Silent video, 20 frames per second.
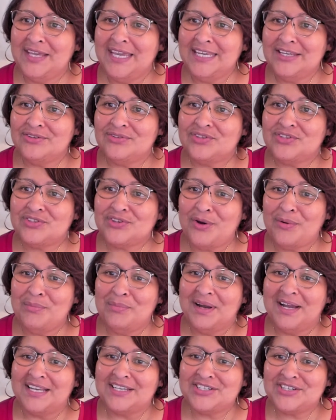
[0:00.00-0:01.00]
Thank you so
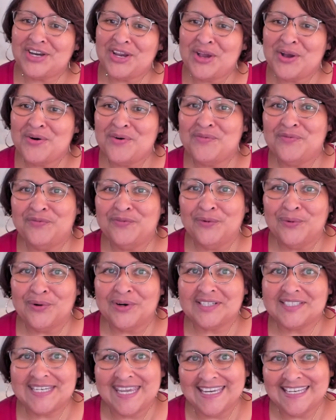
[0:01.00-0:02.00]
much
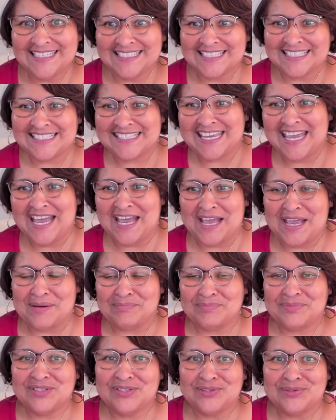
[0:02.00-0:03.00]
for taking the
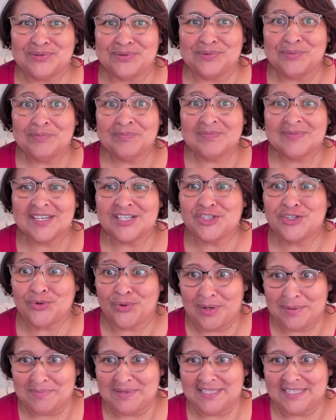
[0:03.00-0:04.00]
time to
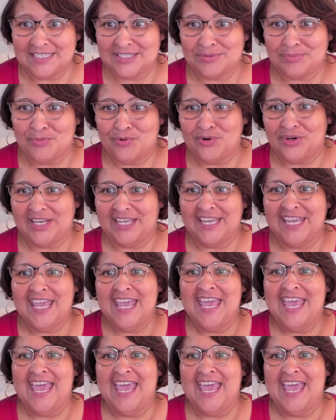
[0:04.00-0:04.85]
join me this morning.